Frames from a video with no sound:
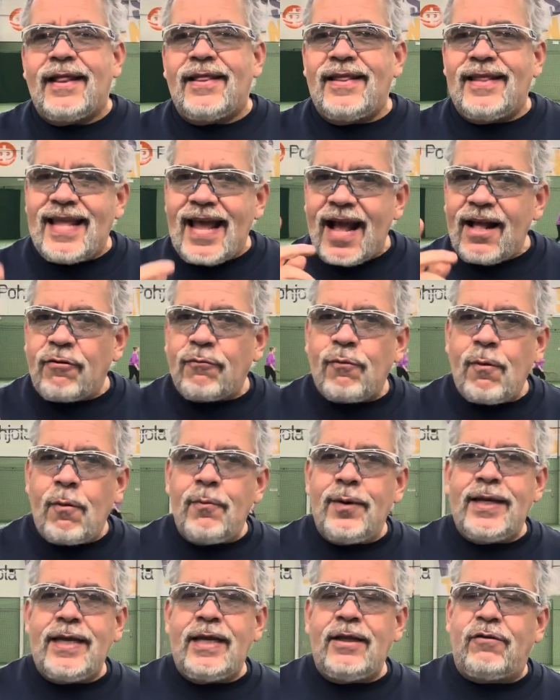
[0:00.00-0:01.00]
That's what we
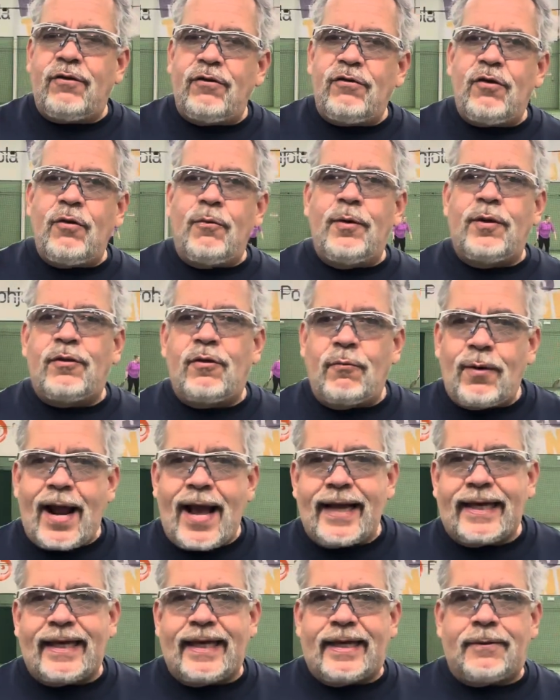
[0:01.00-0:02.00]
need to do with the
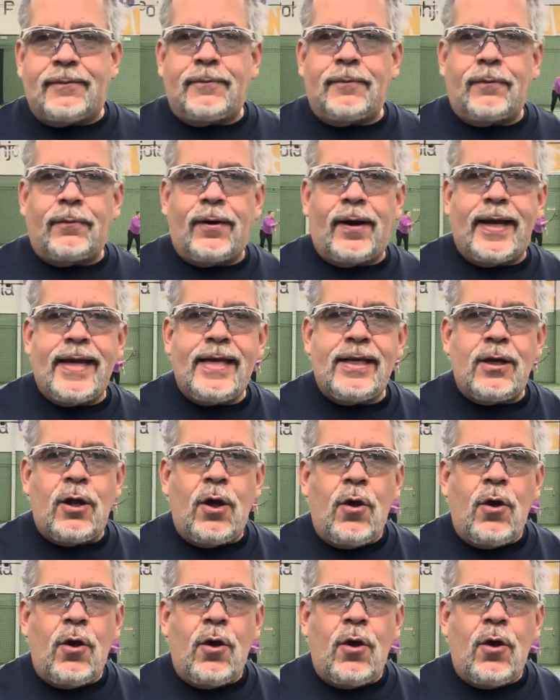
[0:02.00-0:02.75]
racket, right?